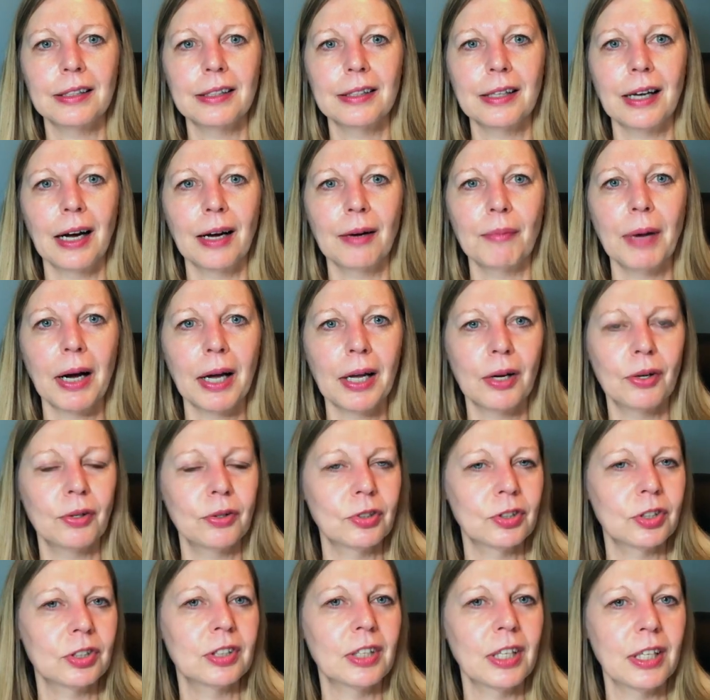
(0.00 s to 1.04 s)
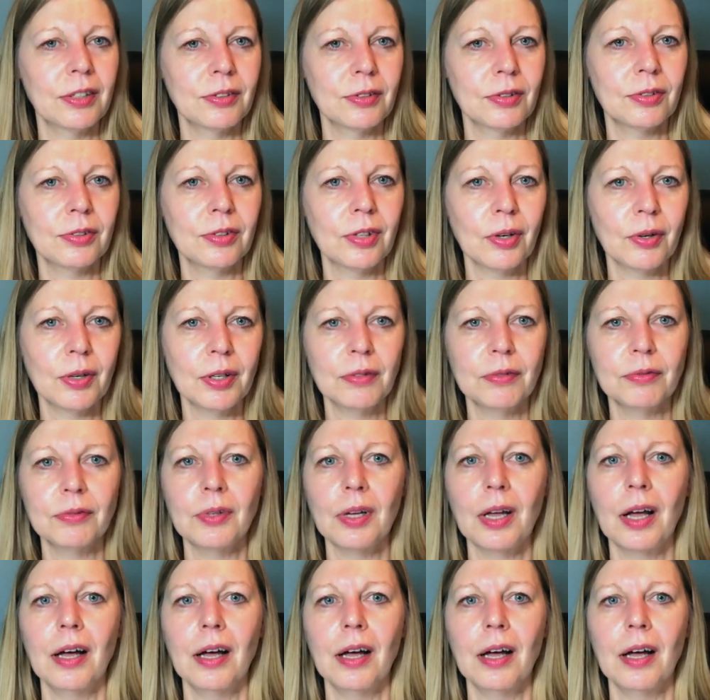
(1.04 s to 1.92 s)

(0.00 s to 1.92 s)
Are my 100 days of sewing